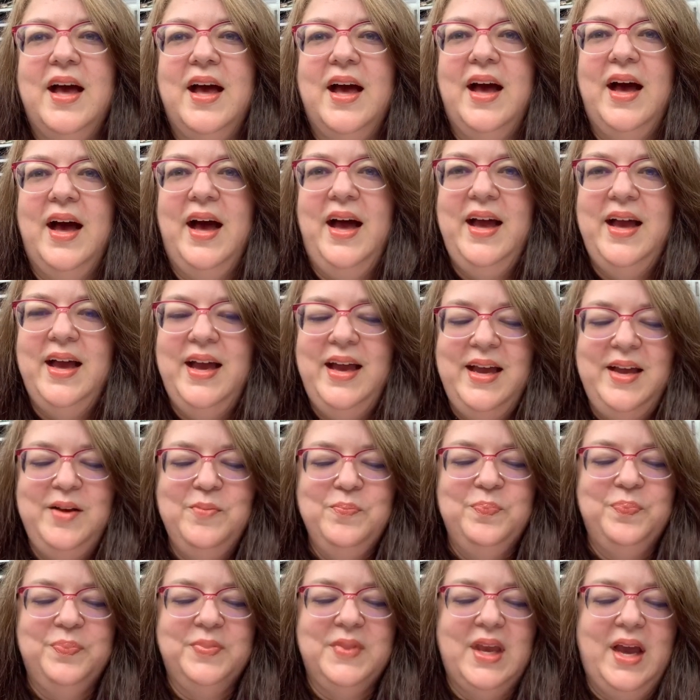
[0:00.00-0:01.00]
Hi,
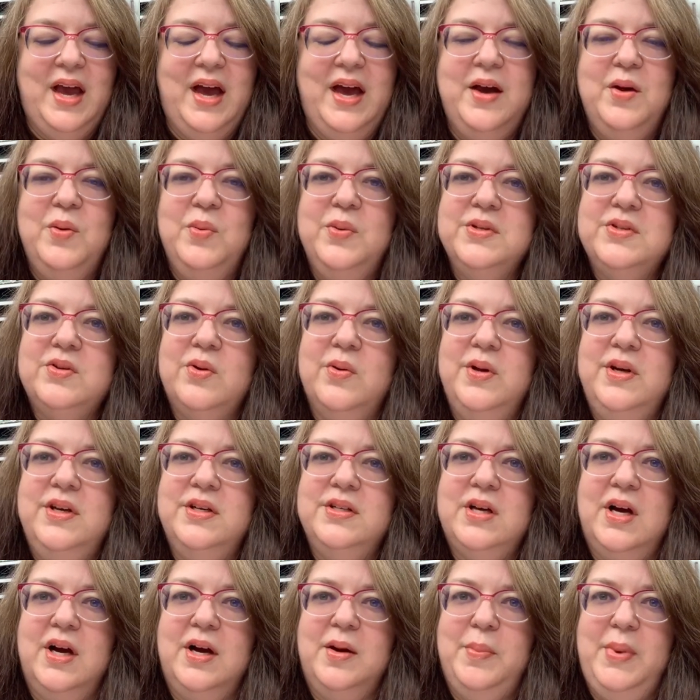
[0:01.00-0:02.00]
I was going to
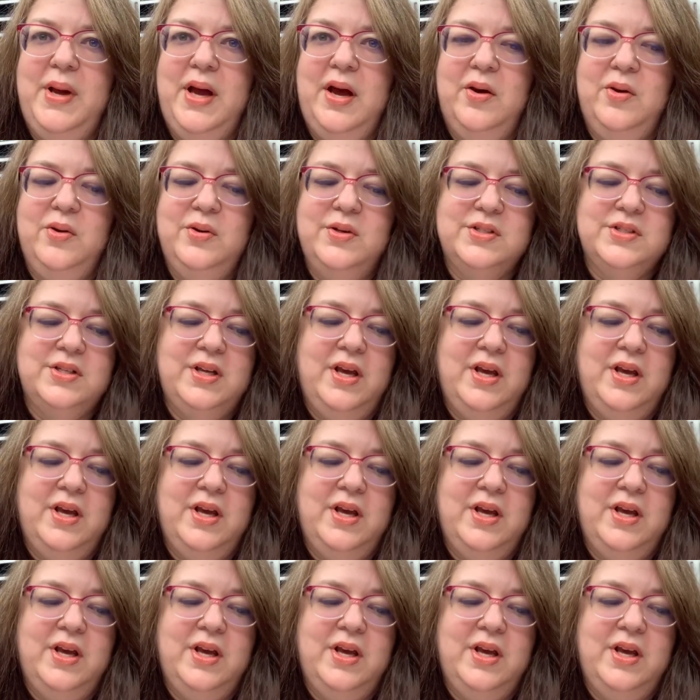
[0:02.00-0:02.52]
talk about